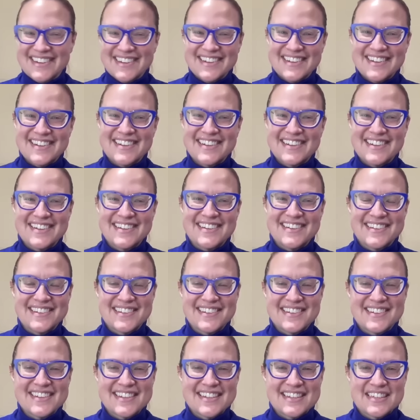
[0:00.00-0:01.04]

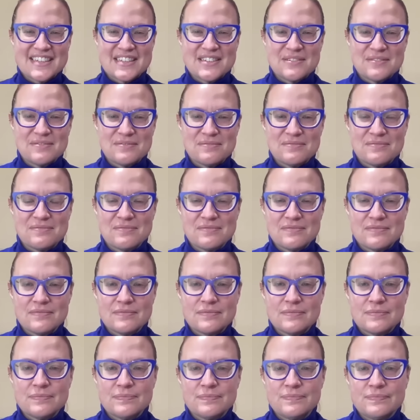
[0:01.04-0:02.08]

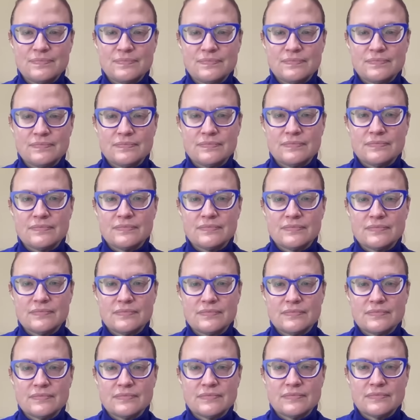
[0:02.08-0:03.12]

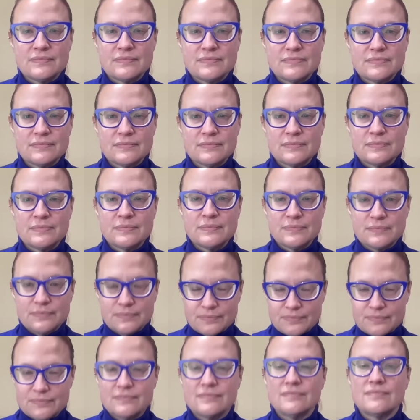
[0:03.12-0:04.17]

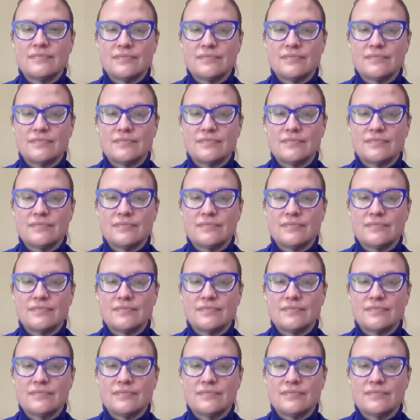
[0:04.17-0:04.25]
[no speech]